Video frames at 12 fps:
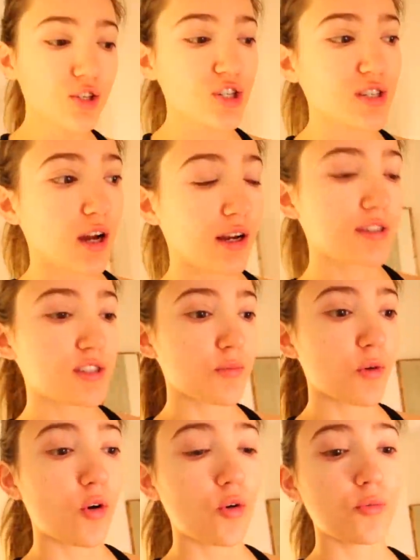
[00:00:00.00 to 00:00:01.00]
Just got us
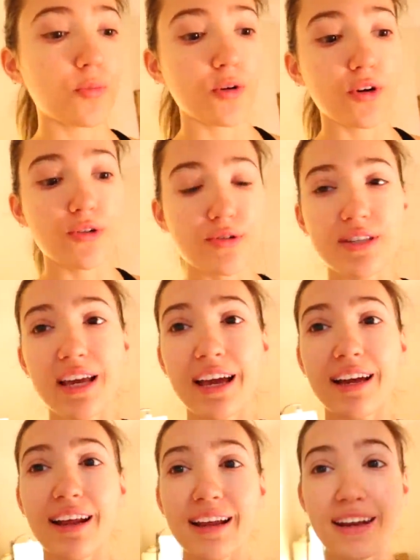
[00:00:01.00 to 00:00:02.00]
some cold brews,
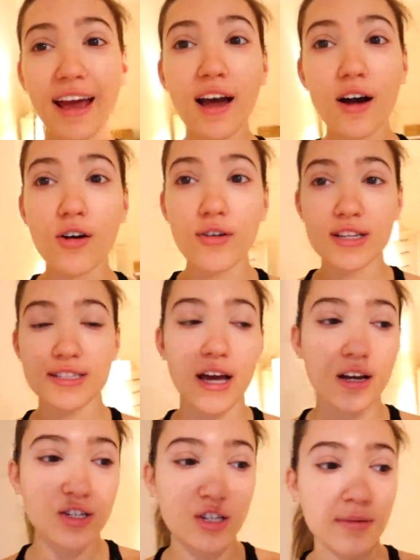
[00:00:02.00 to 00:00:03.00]
and now it is
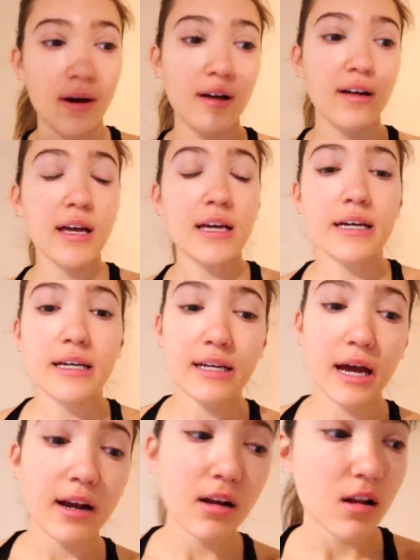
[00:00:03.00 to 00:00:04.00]
actually about
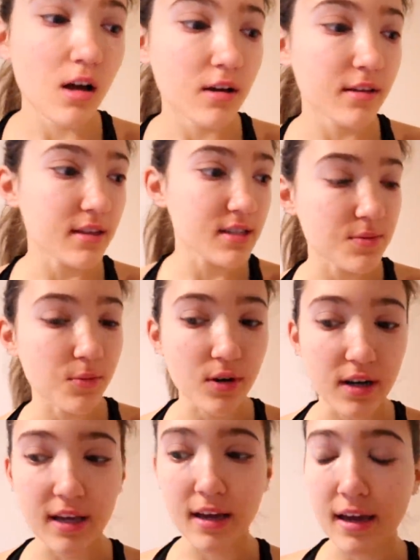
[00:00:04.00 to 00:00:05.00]
9 o'clock this
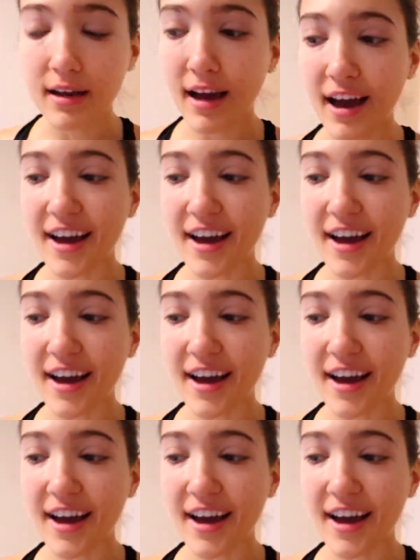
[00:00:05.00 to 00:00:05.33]
morning, and